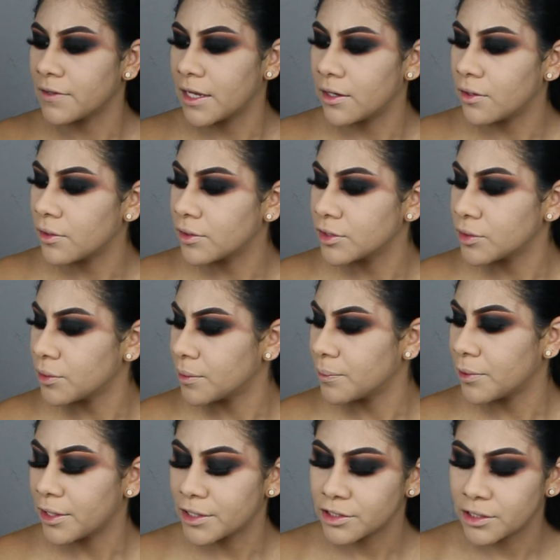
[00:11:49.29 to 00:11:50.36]
angle contour
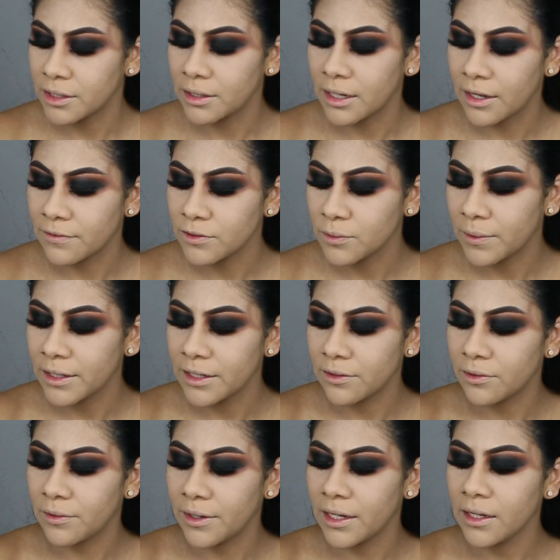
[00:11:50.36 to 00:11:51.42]
brush in
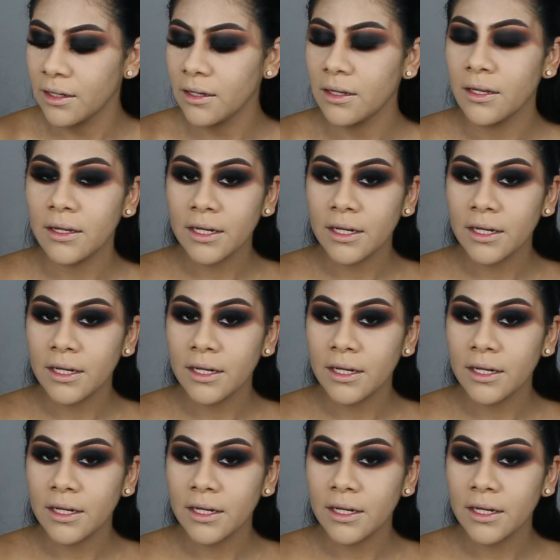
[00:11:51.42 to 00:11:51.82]
F23,